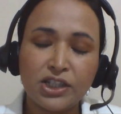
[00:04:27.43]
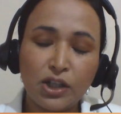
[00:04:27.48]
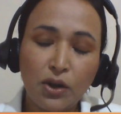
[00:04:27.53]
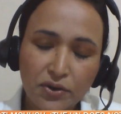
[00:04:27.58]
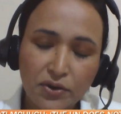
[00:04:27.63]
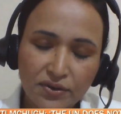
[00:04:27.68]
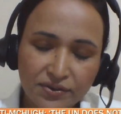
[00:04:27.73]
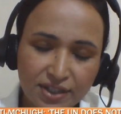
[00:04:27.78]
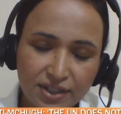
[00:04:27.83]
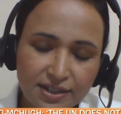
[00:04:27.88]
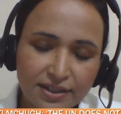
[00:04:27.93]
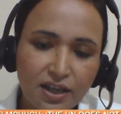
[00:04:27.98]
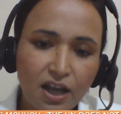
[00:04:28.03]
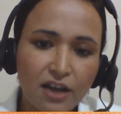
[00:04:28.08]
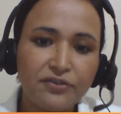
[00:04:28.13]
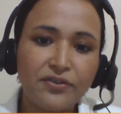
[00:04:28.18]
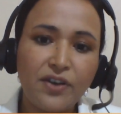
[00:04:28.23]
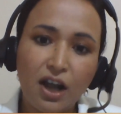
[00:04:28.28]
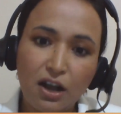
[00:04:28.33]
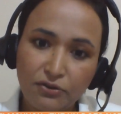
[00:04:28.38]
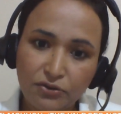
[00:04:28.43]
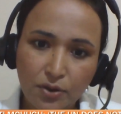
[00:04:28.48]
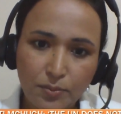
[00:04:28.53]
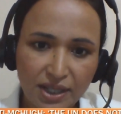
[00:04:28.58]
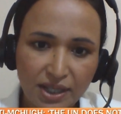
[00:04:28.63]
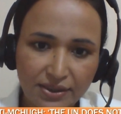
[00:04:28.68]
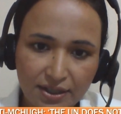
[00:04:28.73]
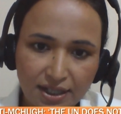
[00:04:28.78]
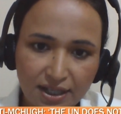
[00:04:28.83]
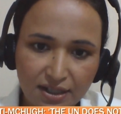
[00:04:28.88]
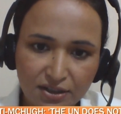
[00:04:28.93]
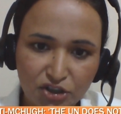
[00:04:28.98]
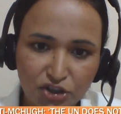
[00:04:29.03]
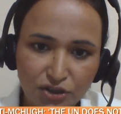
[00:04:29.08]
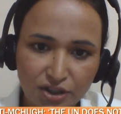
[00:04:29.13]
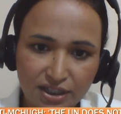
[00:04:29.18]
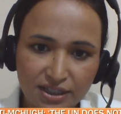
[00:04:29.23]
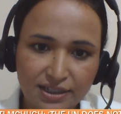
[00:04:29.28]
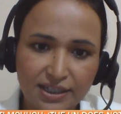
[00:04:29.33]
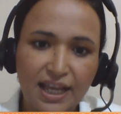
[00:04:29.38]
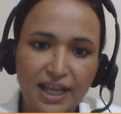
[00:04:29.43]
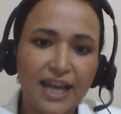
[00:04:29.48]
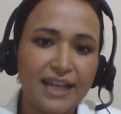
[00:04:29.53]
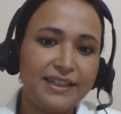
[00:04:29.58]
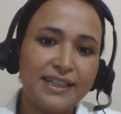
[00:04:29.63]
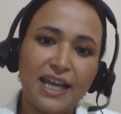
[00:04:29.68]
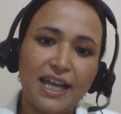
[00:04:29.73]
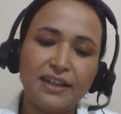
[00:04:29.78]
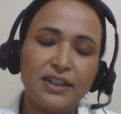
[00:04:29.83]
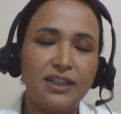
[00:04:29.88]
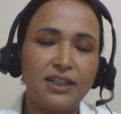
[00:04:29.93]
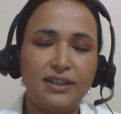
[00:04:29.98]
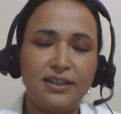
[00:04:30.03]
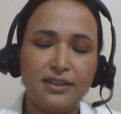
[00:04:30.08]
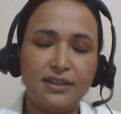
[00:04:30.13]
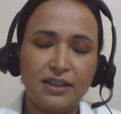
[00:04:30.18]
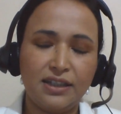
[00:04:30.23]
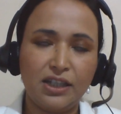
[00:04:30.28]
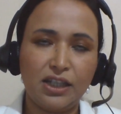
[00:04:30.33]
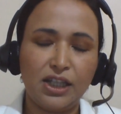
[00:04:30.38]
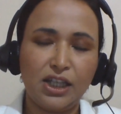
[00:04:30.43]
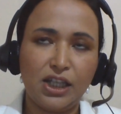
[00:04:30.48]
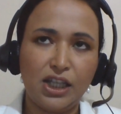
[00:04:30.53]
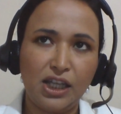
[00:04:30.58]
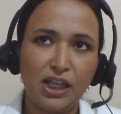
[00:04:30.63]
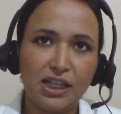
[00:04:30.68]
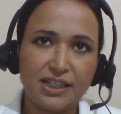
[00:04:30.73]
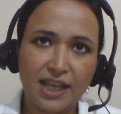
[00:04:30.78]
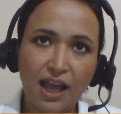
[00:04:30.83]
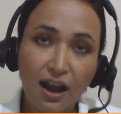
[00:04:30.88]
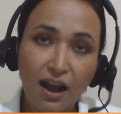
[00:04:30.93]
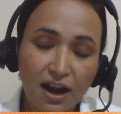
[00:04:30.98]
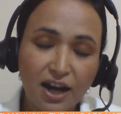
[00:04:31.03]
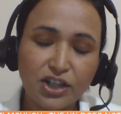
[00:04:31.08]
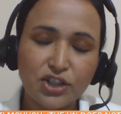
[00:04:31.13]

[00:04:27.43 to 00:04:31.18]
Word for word: lot of the staff are from other countries, and that uh, it's hard